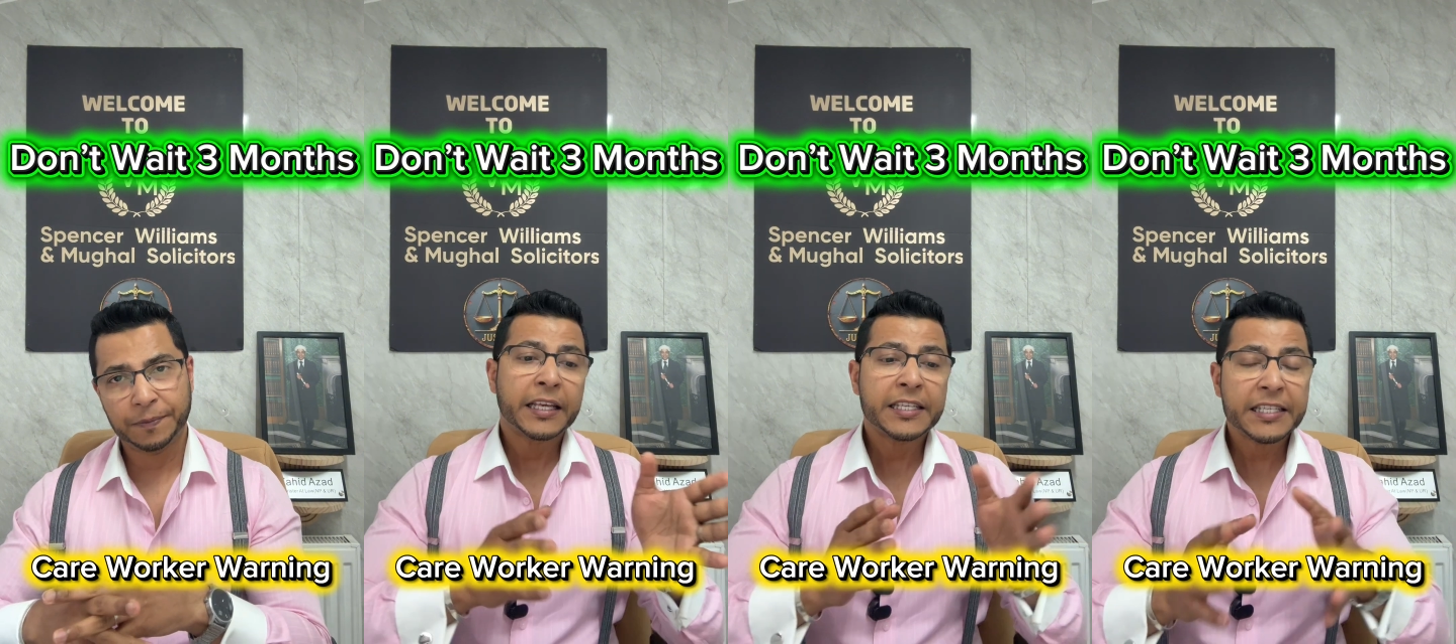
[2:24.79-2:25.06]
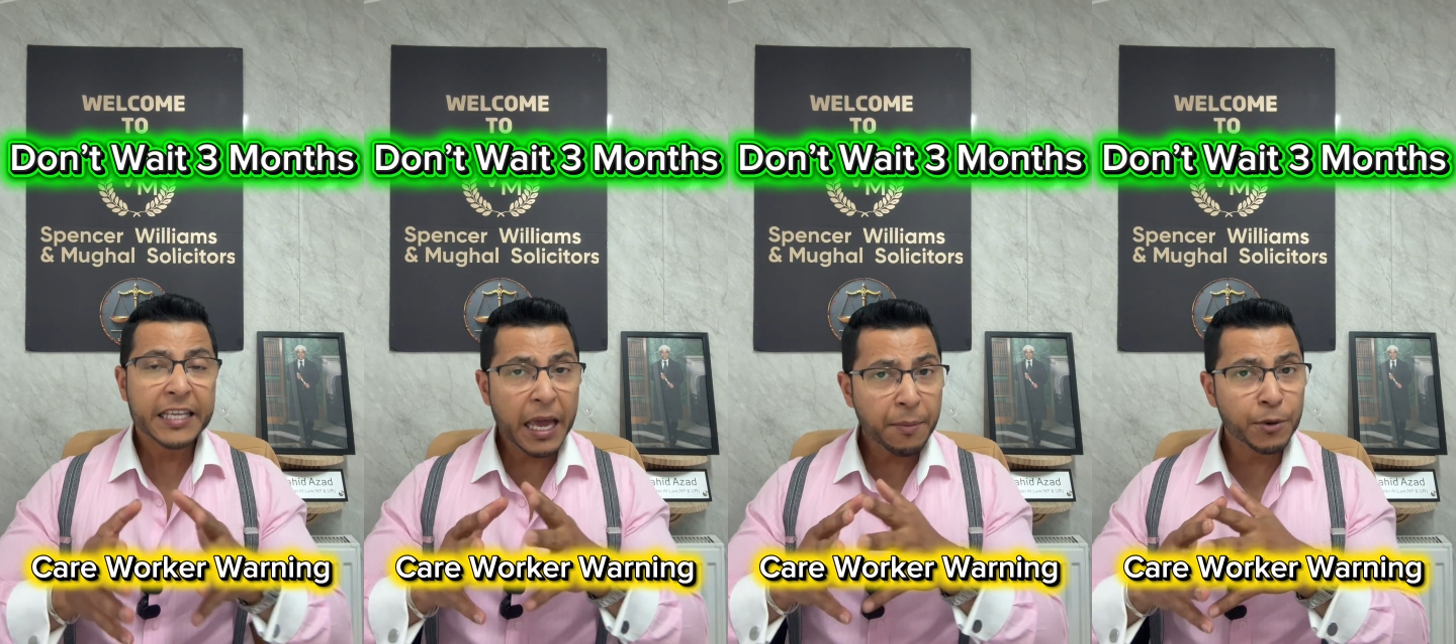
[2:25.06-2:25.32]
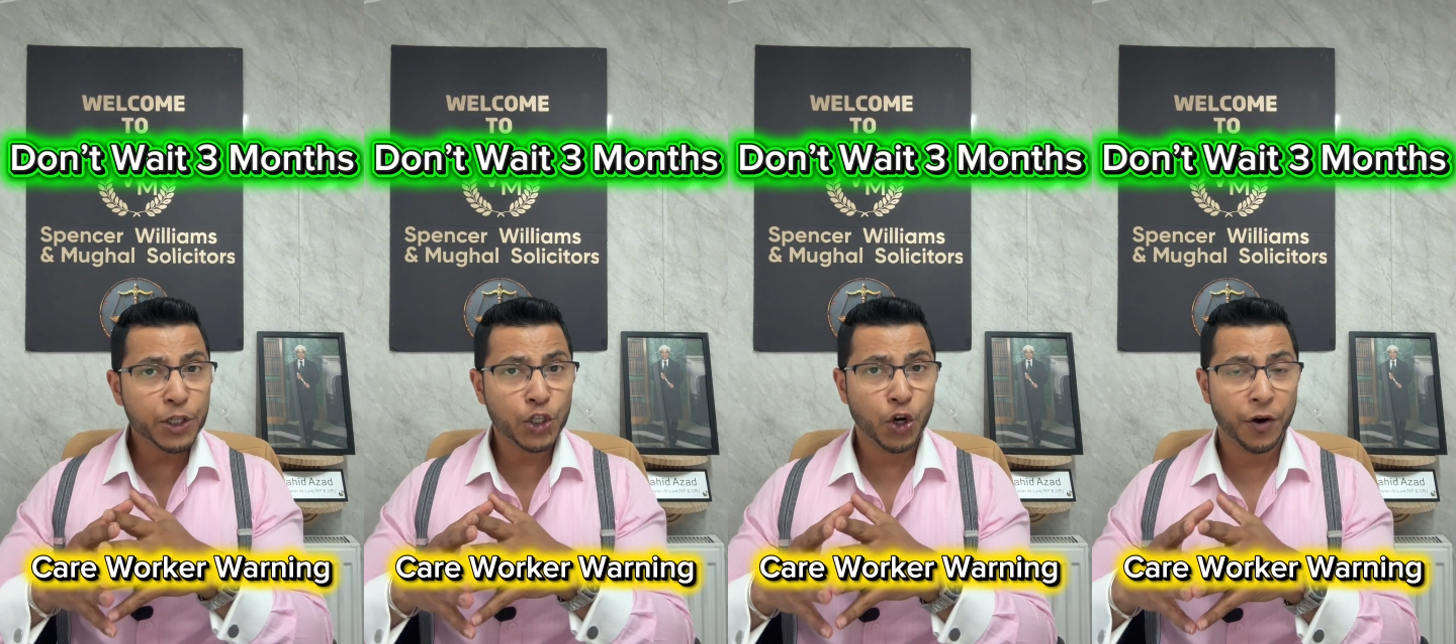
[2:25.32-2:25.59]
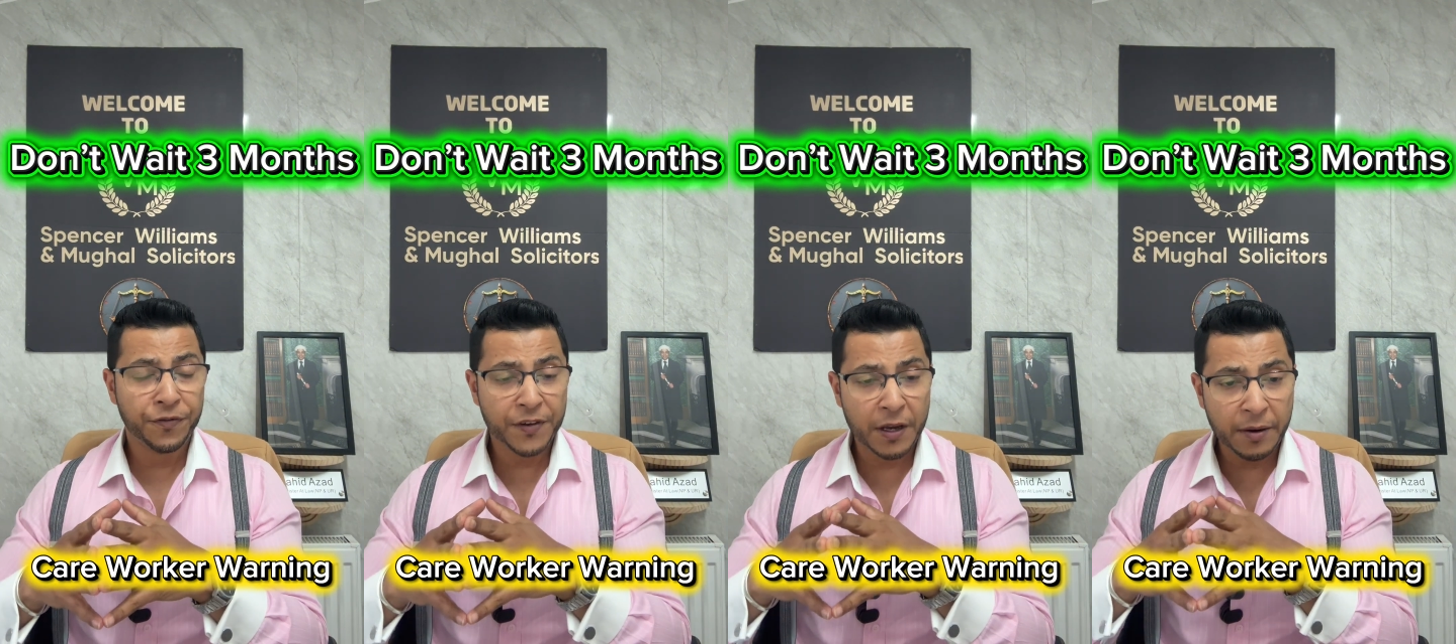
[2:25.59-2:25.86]
The same issue
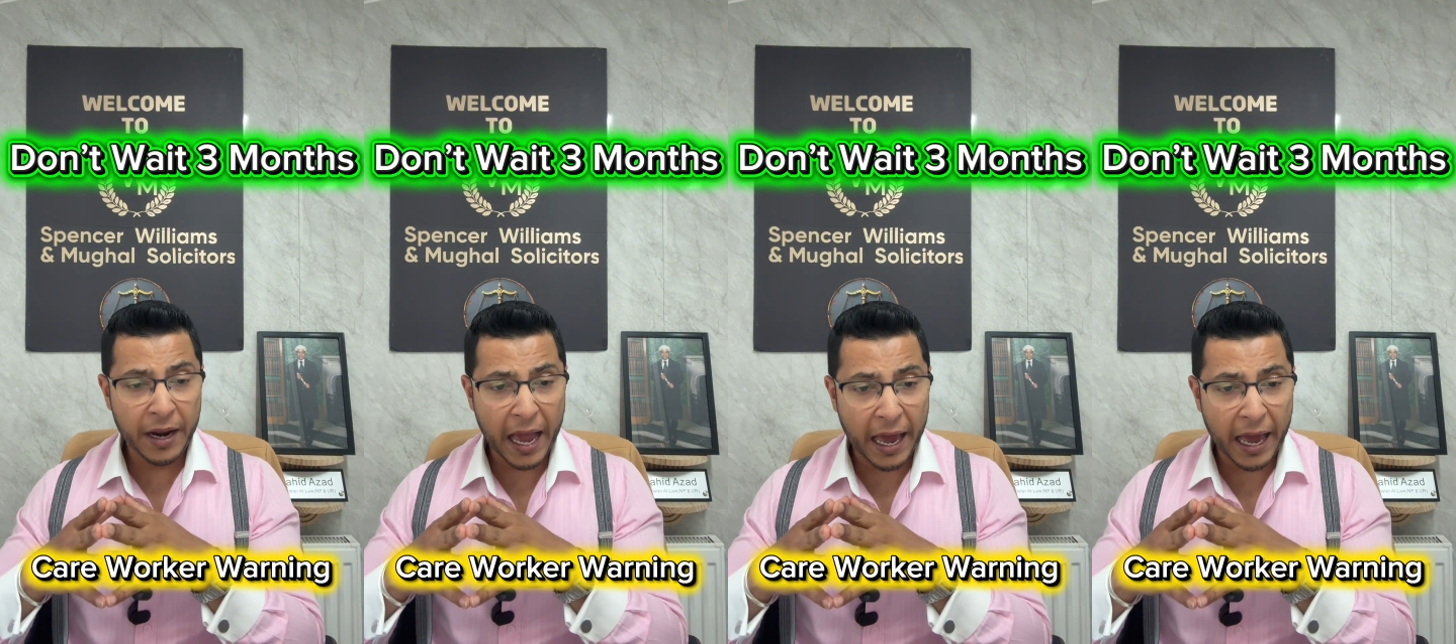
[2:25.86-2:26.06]
often